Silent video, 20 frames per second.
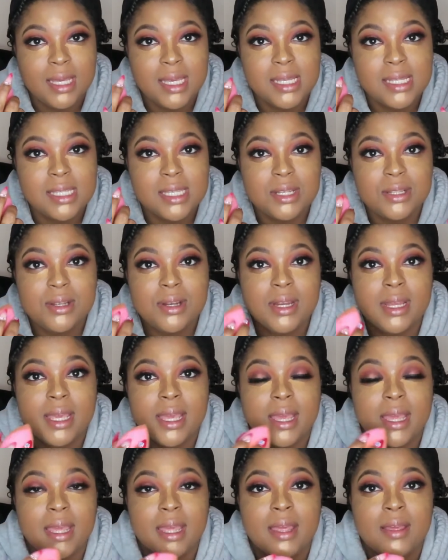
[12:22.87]
concealer
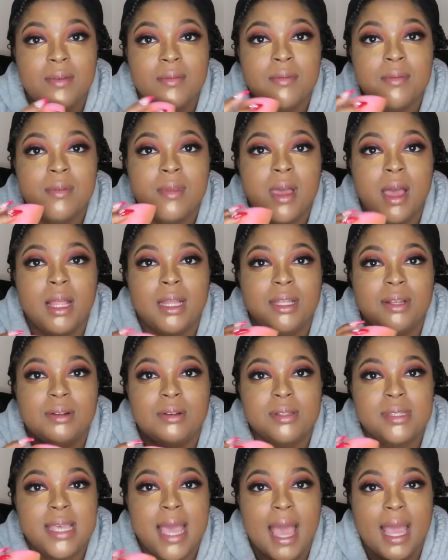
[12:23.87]
get a
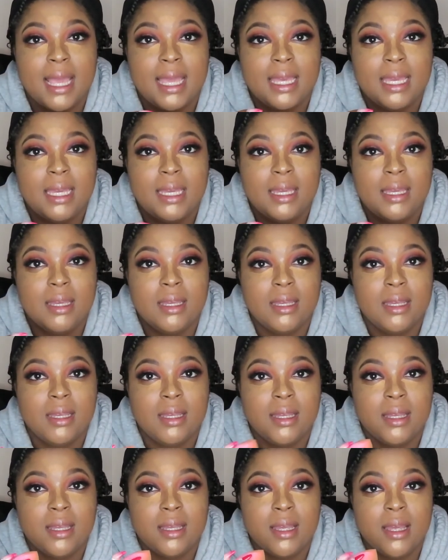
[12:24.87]
little tacky
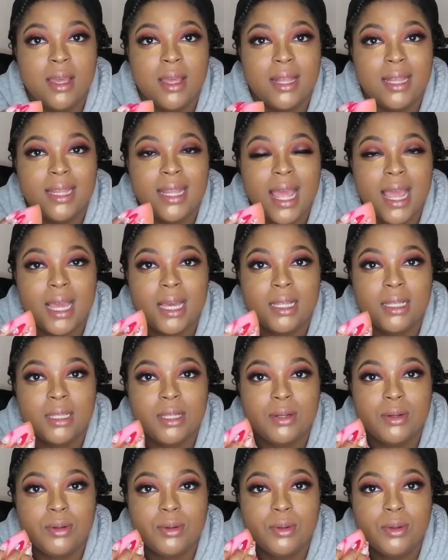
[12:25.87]
and like a
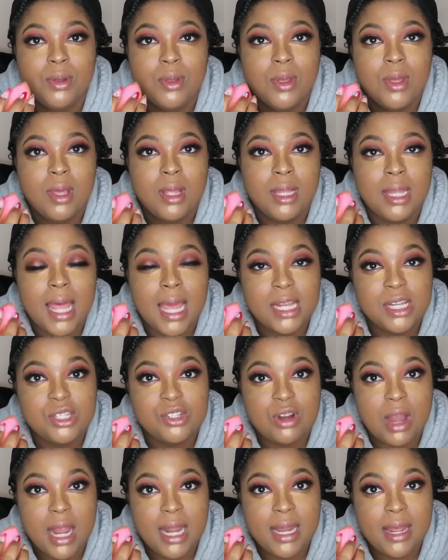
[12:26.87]
little, like
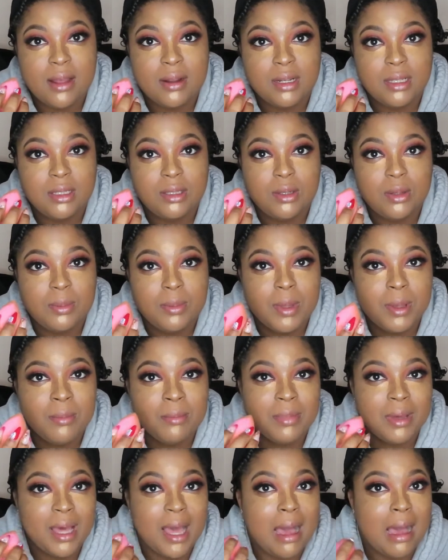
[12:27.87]
dry down a little
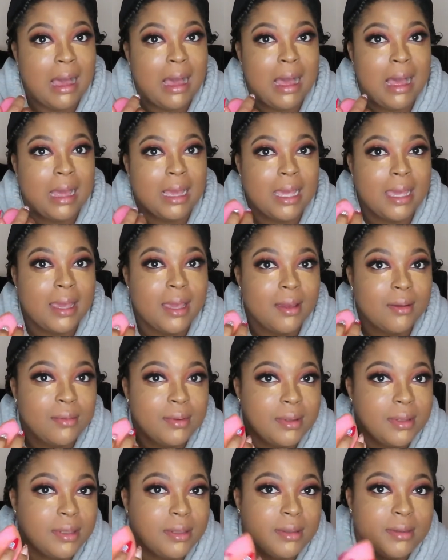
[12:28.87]
bit, but I can't
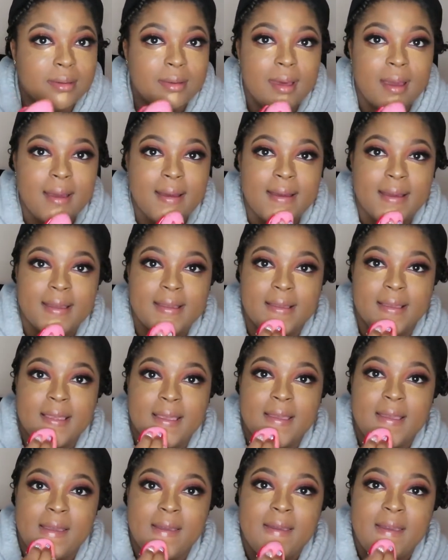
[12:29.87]
really do that because
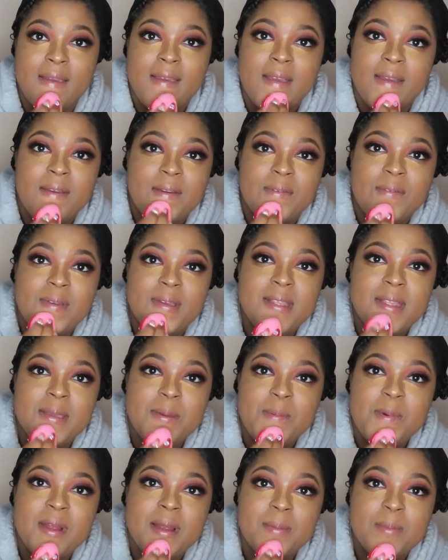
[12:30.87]

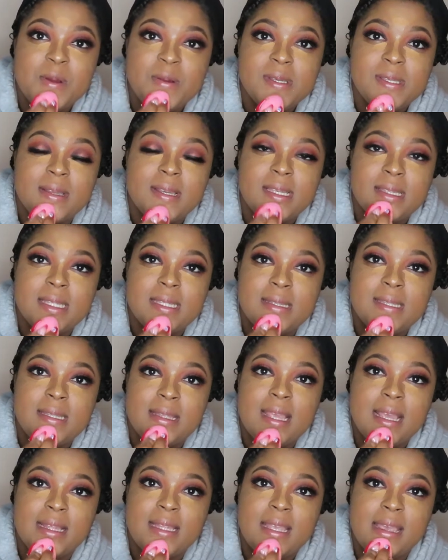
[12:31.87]
Fenty primers,
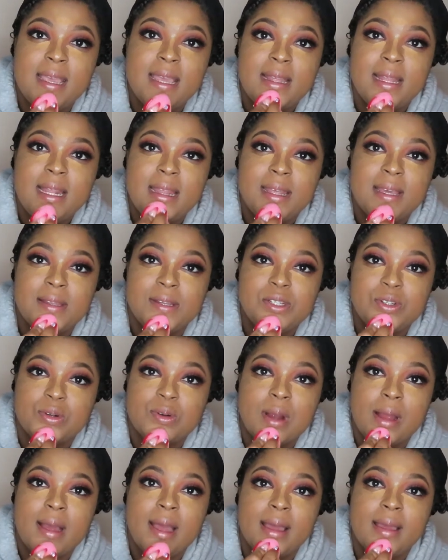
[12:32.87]
they tend to
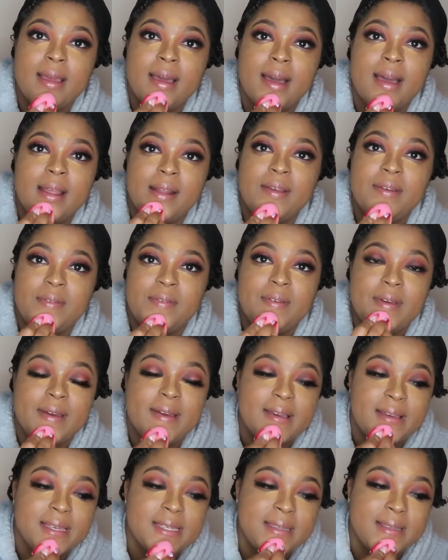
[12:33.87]
dry kind of
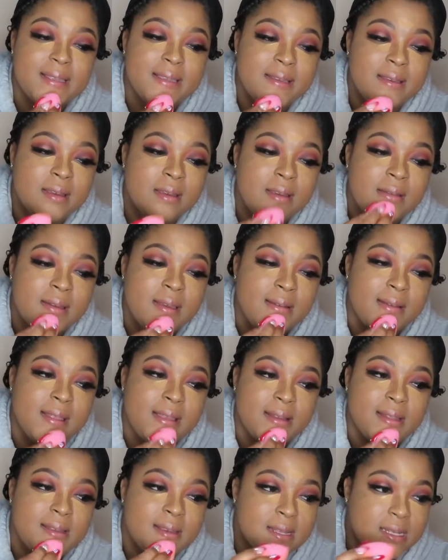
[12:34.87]
fast.
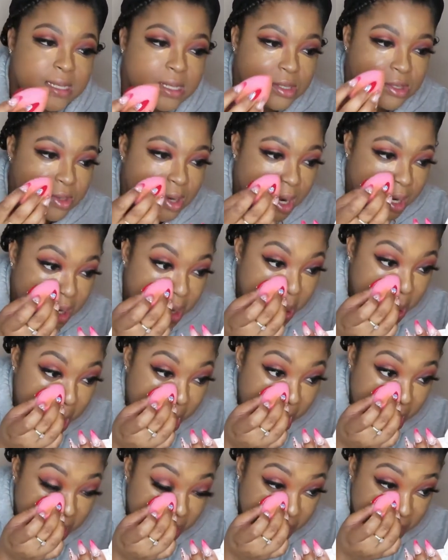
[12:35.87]
They tend to dry
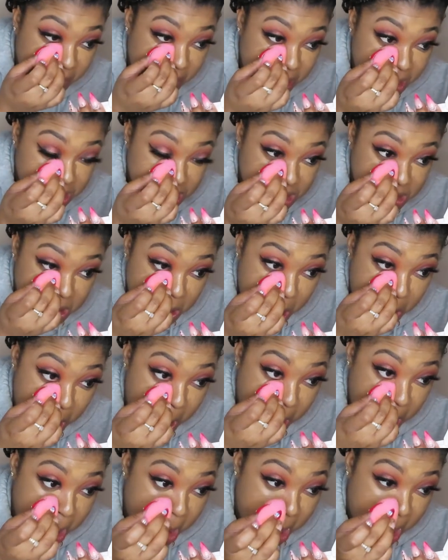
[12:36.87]
down kind of fast,
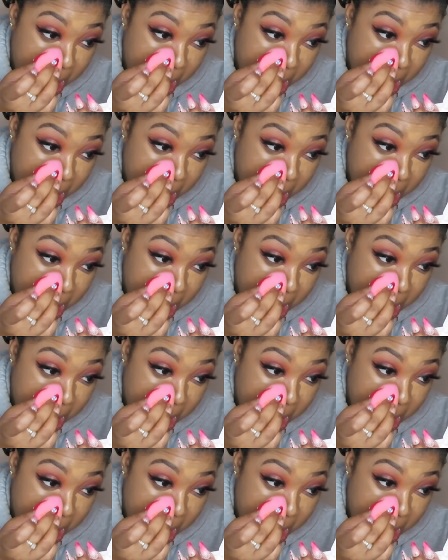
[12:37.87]
so